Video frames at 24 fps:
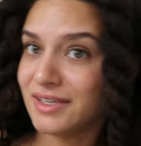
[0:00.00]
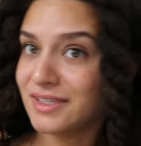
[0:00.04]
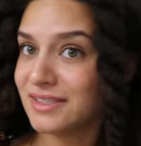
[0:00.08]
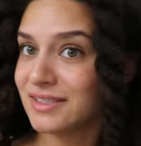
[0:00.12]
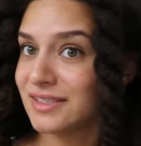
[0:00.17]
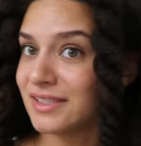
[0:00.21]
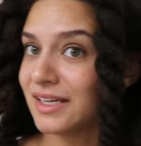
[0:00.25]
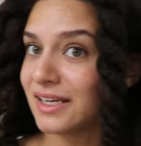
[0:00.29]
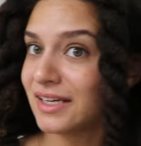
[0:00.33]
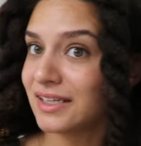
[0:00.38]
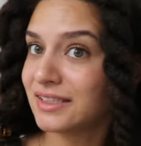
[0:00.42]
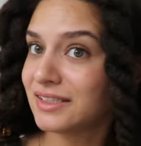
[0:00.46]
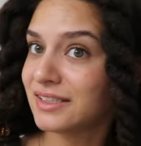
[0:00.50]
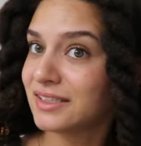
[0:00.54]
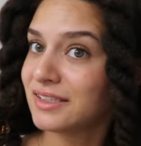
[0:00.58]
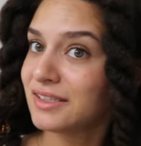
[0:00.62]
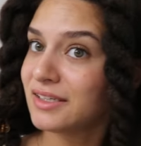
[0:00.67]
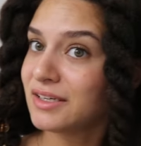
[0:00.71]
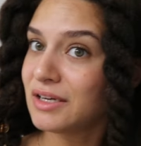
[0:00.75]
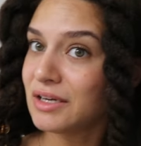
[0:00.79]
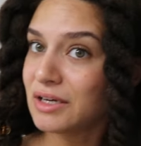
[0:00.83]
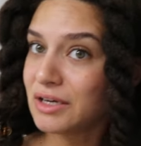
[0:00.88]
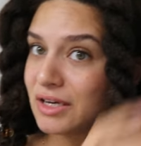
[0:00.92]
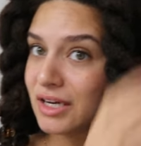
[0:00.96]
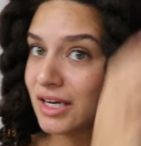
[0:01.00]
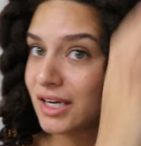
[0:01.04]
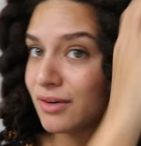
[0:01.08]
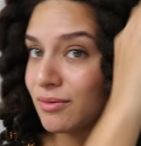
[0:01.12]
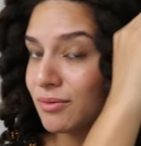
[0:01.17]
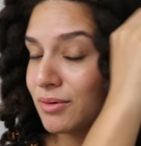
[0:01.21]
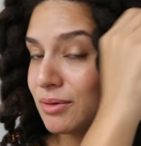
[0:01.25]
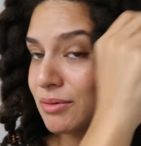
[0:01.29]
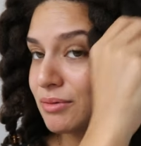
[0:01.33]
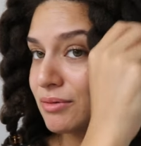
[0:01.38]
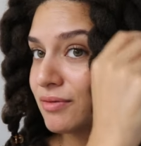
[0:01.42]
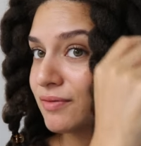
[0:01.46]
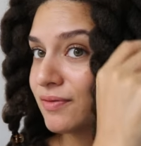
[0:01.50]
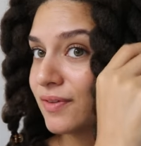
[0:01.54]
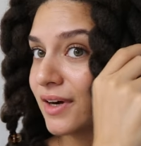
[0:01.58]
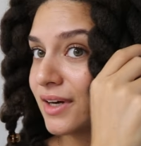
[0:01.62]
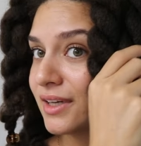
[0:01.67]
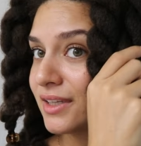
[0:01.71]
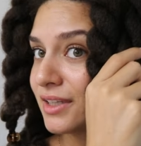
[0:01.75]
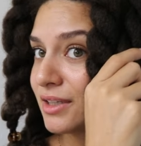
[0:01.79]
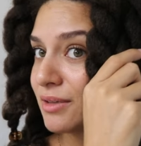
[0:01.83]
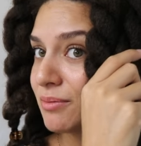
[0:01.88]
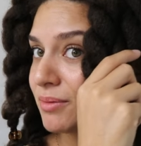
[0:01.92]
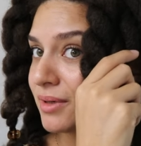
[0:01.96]
is that we will
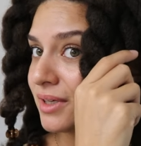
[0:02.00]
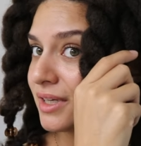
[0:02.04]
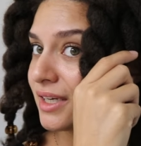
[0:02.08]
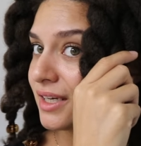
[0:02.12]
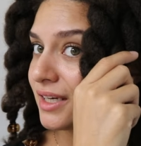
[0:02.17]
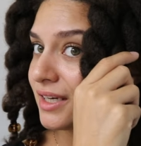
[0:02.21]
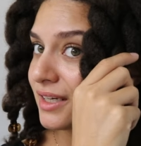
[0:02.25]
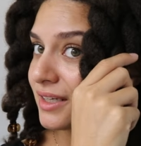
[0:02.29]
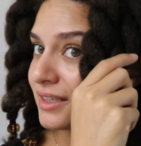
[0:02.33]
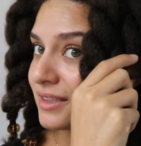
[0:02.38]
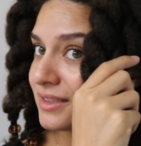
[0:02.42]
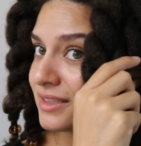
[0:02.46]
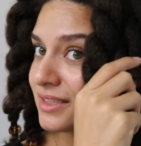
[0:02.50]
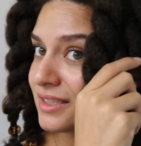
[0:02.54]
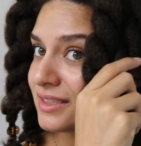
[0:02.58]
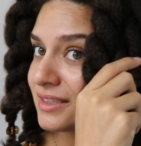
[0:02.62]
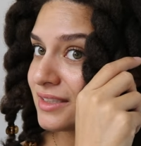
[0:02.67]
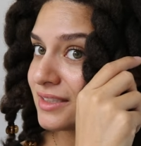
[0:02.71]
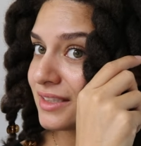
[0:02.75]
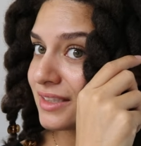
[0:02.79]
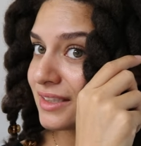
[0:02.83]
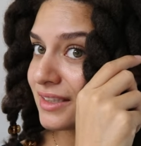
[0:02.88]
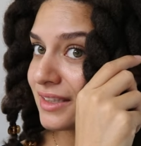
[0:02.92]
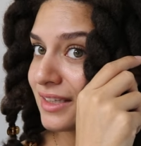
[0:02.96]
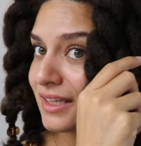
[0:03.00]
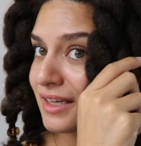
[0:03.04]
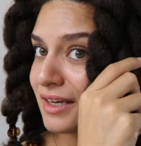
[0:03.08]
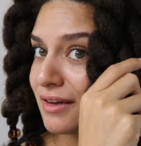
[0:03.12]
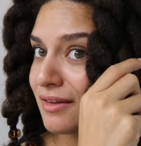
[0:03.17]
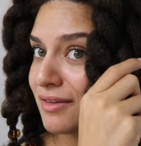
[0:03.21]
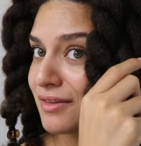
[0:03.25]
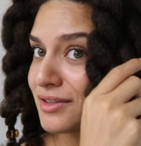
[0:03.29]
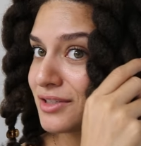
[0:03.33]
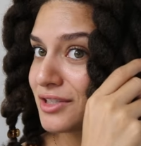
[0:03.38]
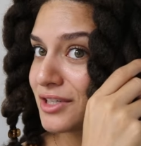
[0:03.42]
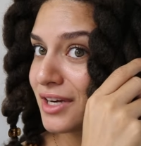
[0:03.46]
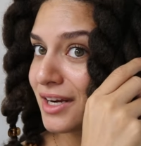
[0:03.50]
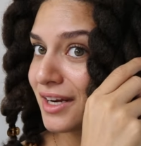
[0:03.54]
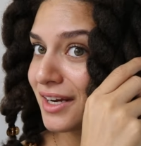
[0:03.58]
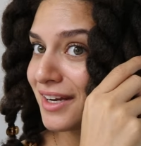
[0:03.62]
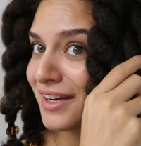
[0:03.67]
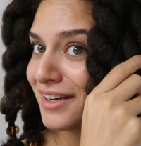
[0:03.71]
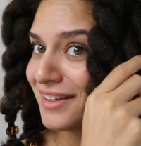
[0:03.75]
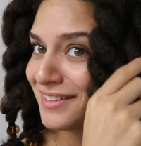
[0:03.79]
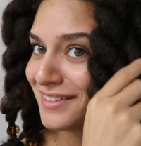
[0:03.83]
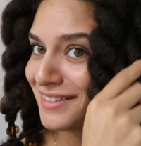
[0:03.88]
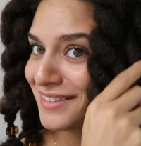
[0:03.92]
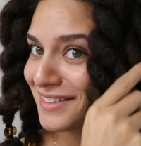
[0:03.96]
finally be getting a decent length check
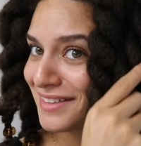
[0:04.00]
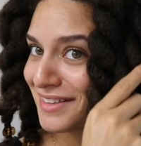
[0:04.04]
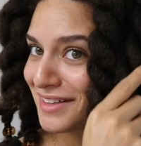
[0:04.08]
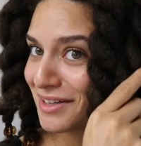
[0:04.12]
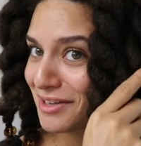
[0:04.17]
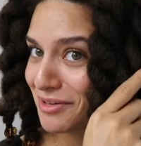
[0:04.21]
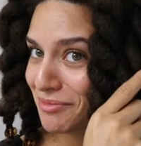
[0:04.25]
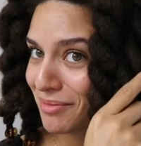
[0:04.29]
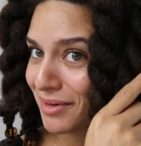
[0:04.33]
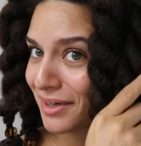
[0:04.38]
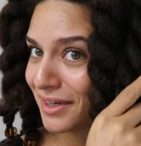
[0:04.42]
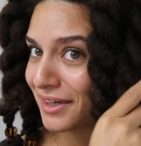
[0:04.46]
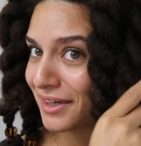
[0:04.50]
on my